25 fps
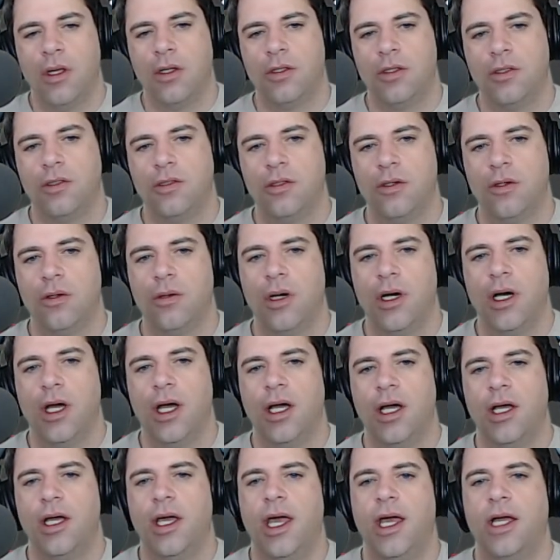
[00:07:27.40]
So
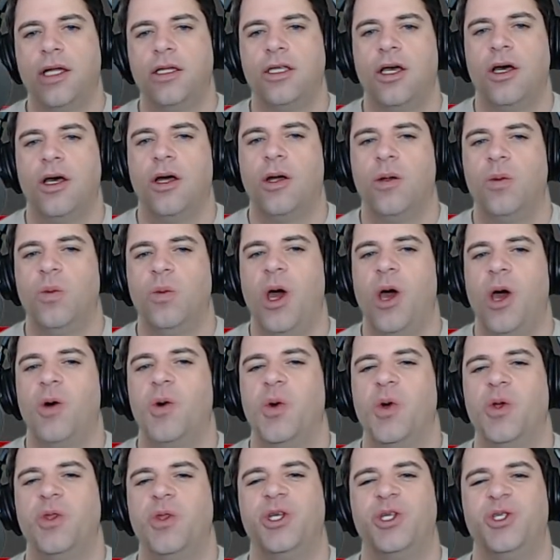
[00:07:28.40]
I can't tell how
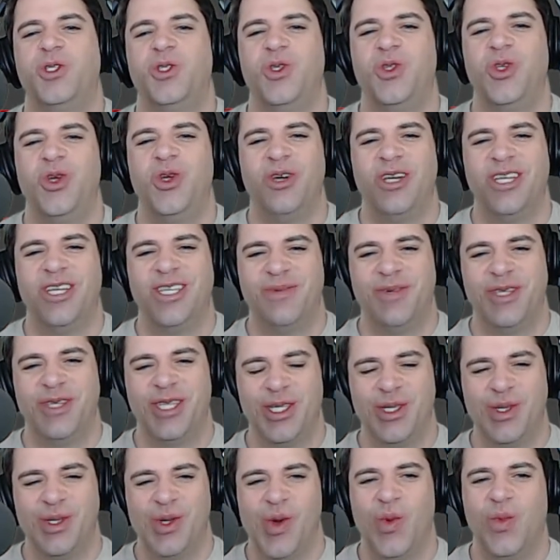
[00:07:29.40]
old this to-do is, but
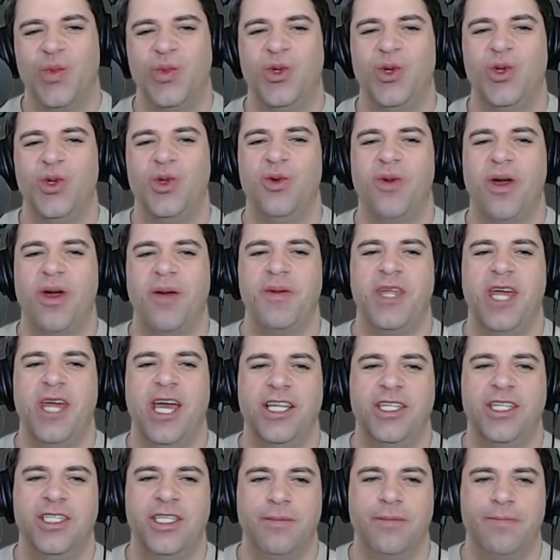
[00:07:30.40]
this to-do might be
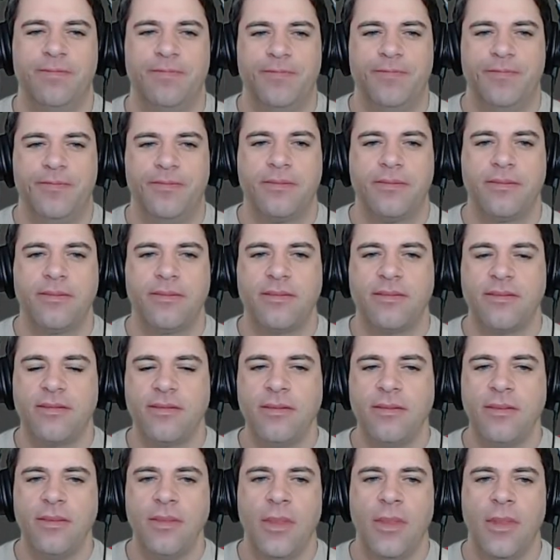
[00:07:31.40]
ancient.
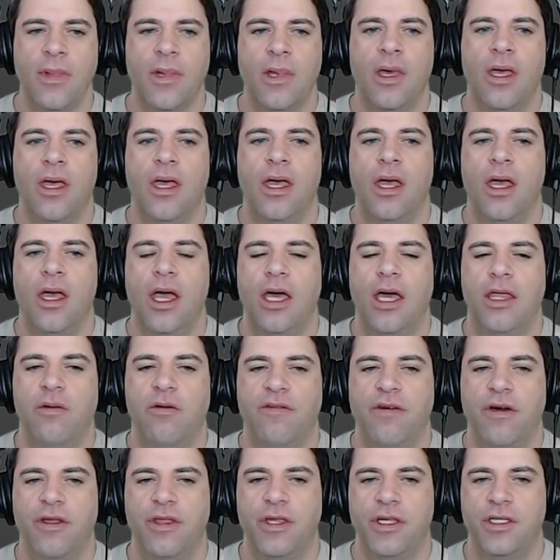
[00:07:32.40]
And then
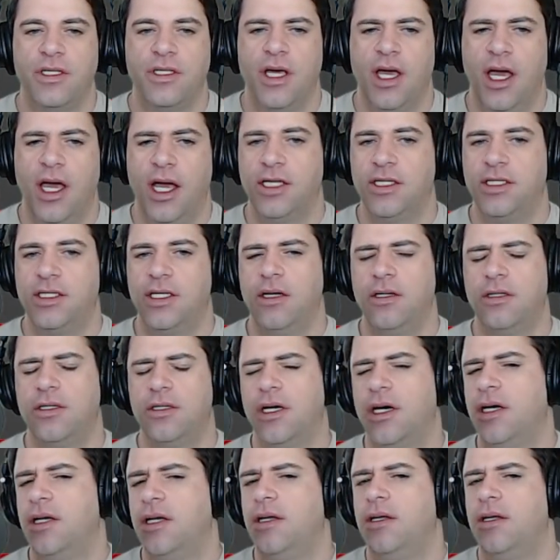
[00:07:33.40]
we've got this Excel
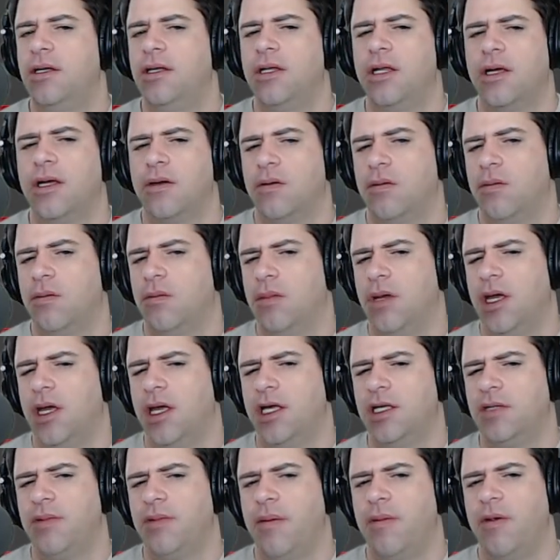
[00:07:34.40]
done, like I
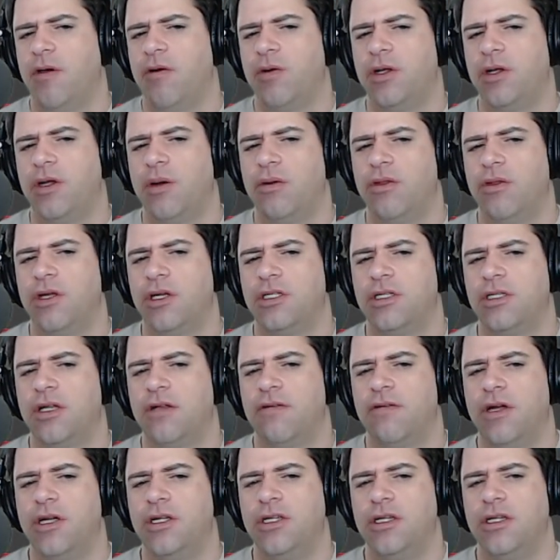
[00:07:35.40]
guess maybe are we done with
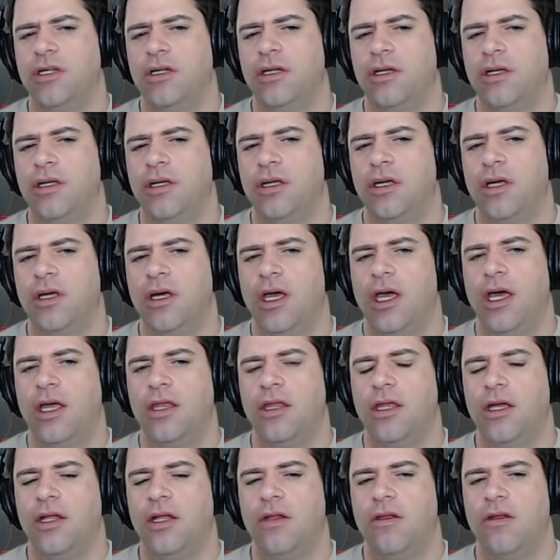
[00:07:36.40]
acceleration,
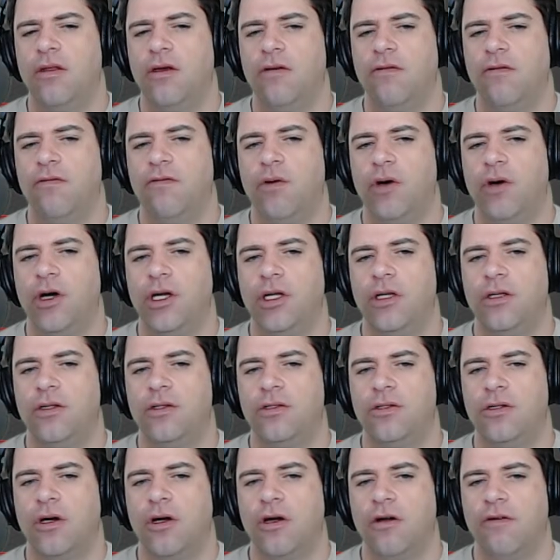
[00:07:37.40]
and then a void
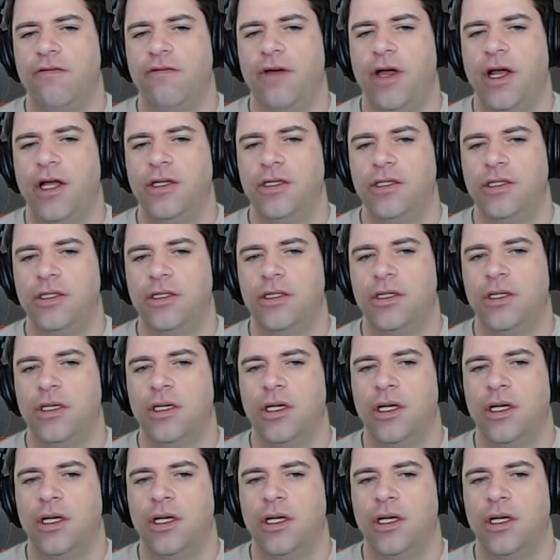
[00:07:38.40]
star fence.